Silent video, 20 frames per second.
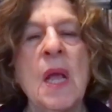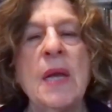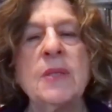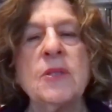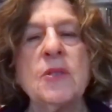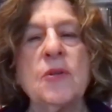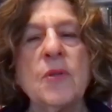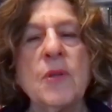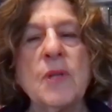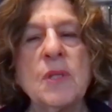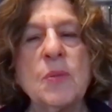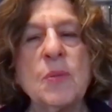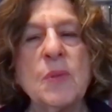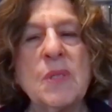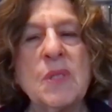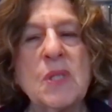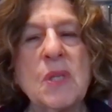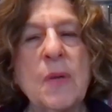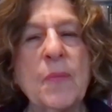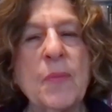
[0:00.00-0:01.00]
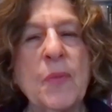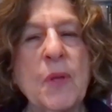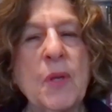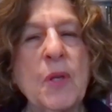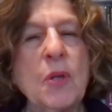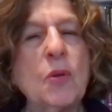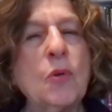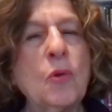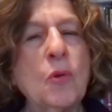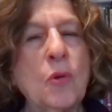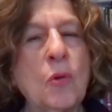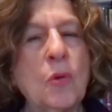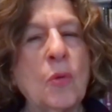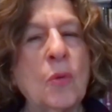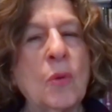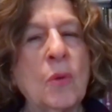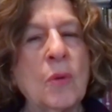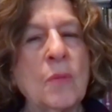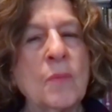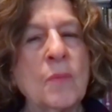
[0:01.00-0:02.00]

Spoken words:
And so this was something new.